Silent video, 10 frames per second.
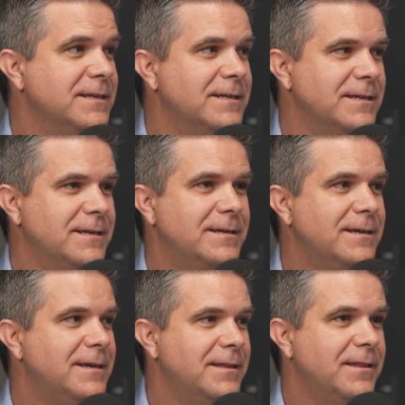
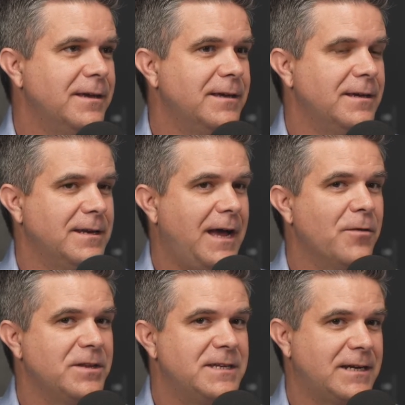in how
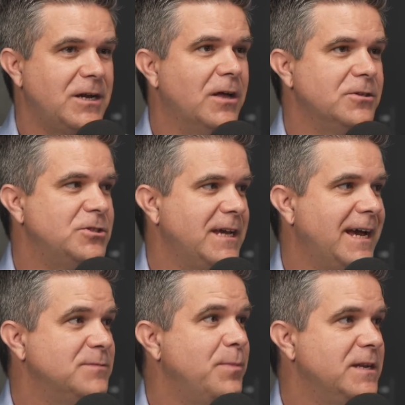the technology
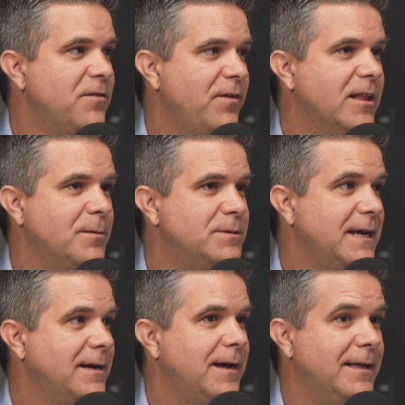has been developed,
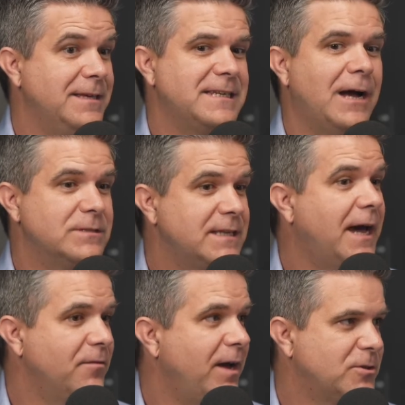at least
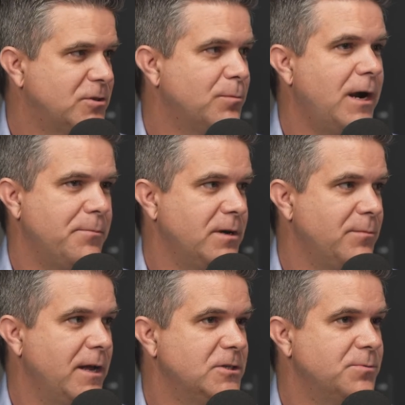outside of action property
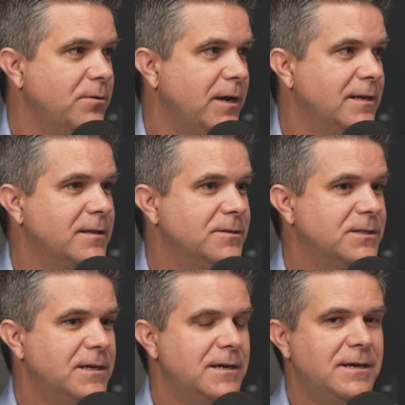management, right?
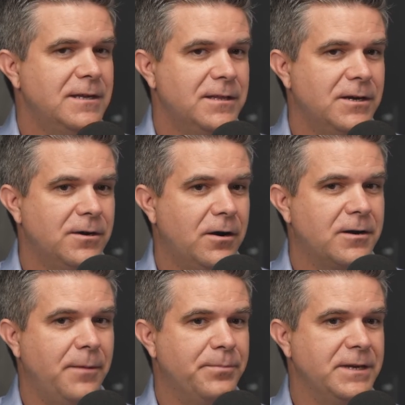There are
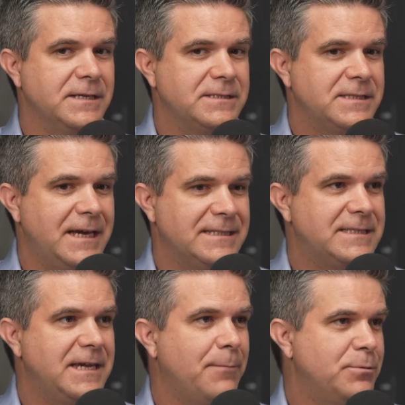companies that
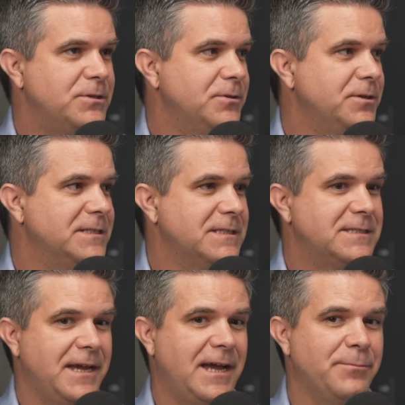see opportunities and
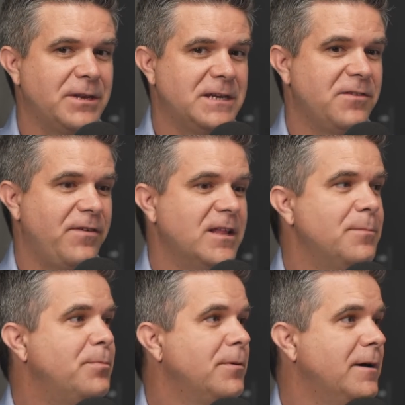say, hey, I'm going to develop